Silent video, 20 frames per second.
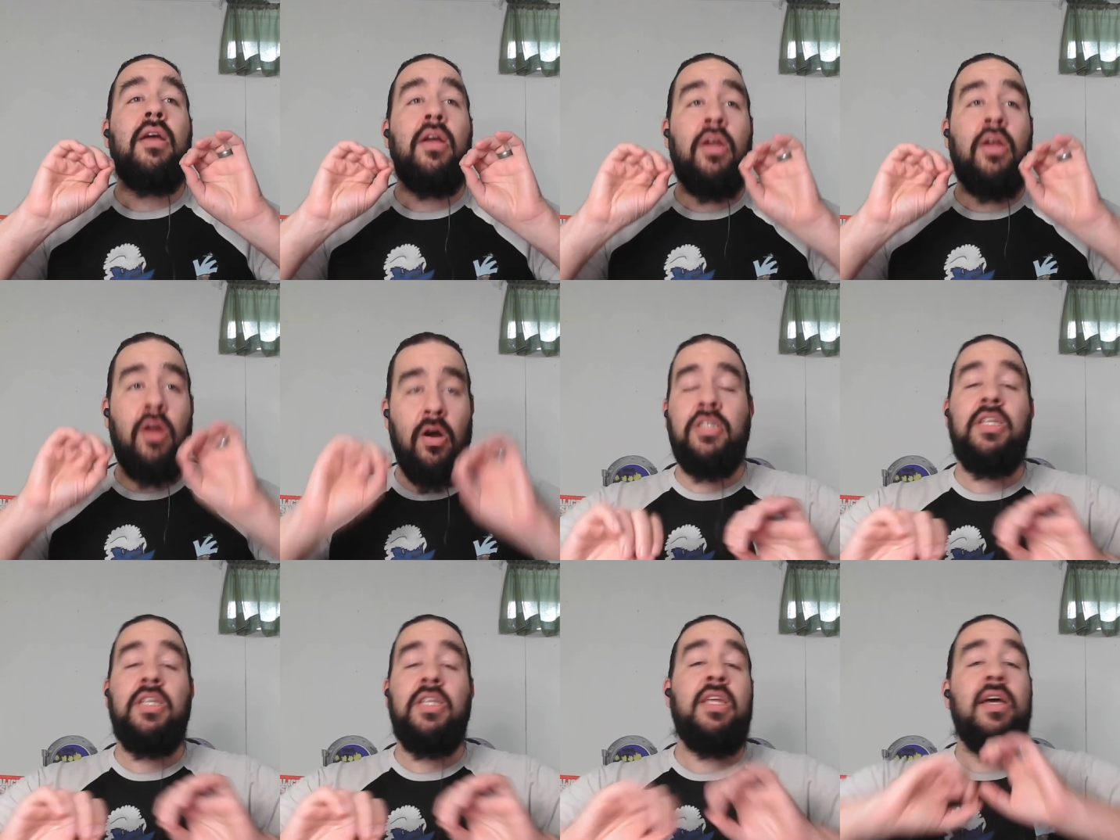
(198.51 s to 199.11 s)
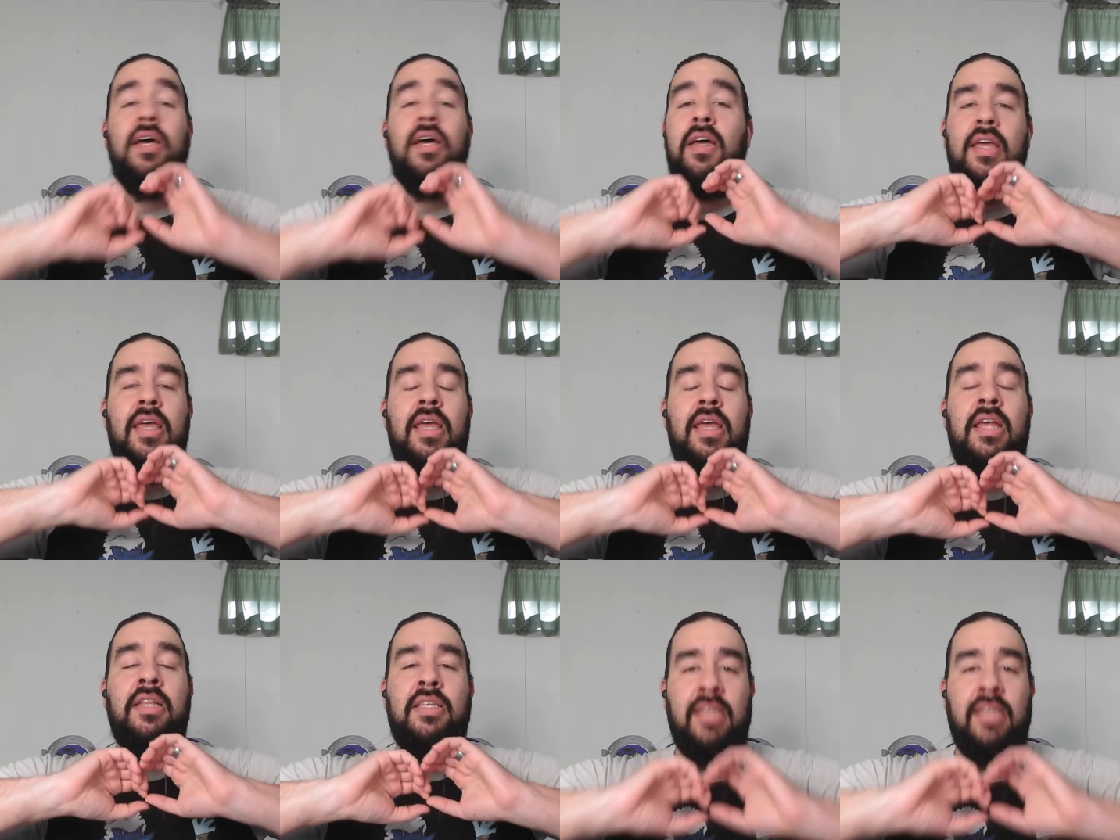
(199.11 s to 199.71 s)
Garcia
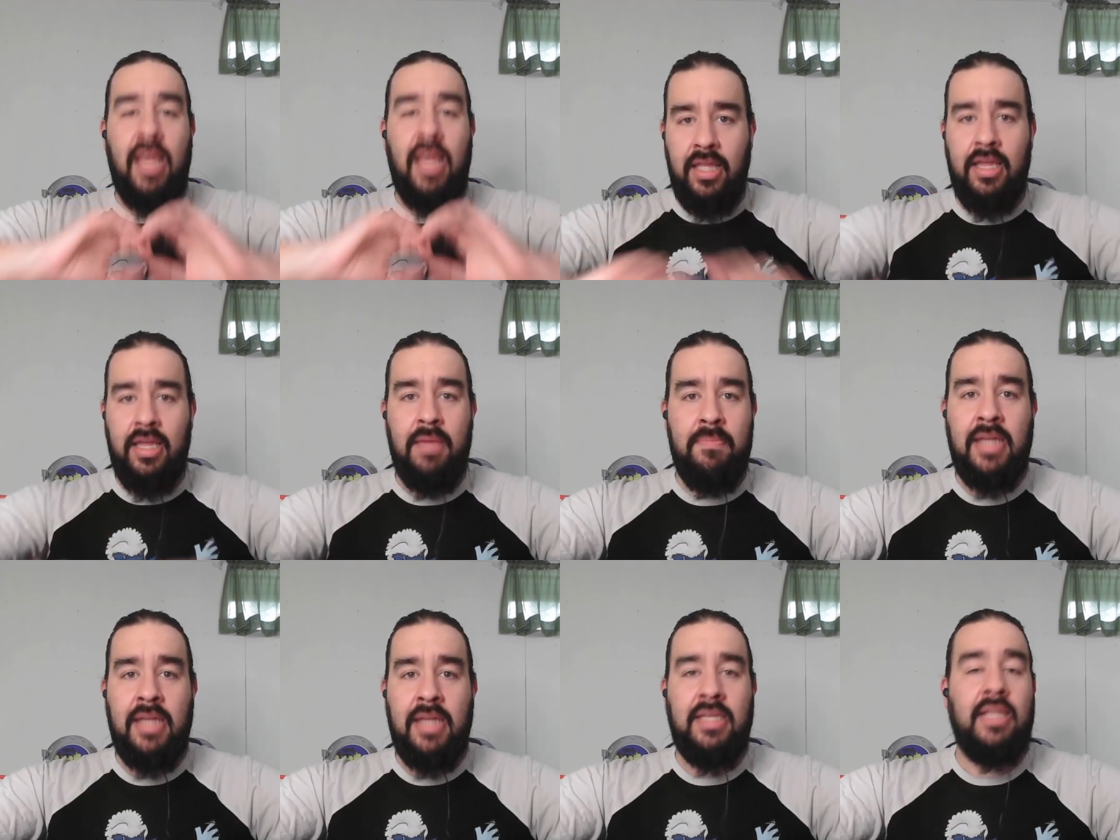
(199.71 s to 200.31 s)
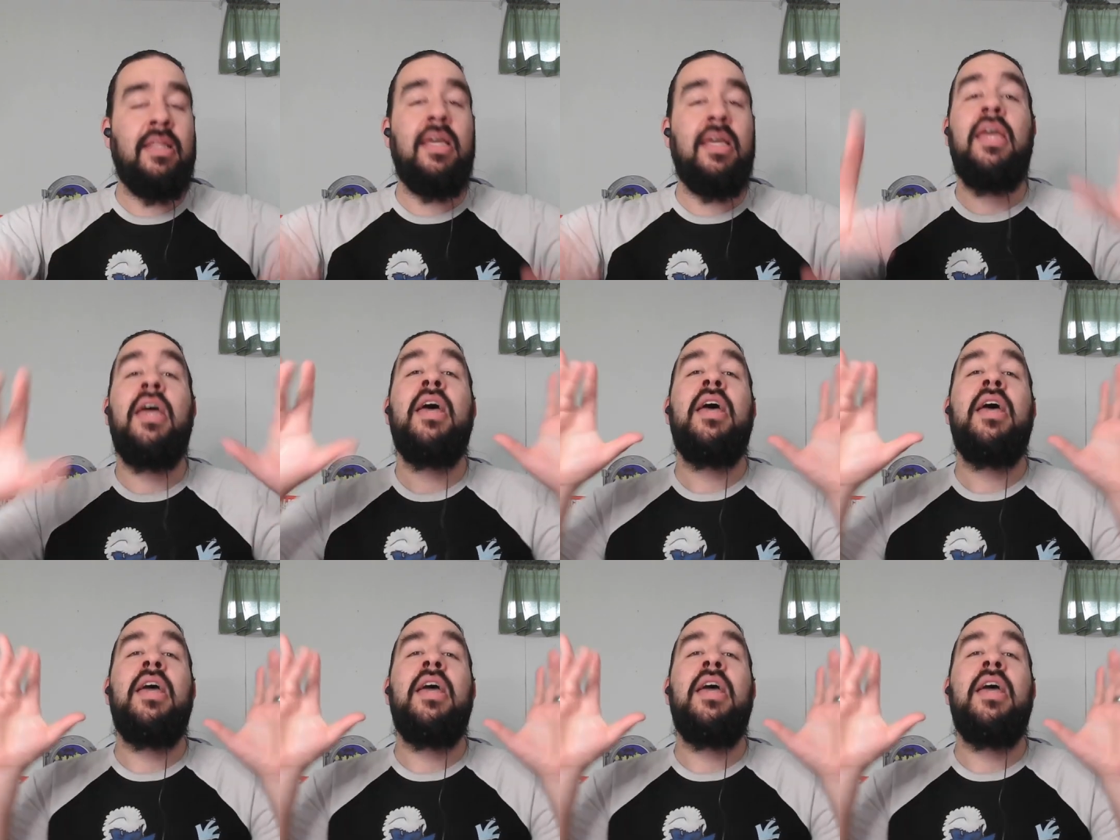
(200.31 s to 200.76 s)
is selling amazingly.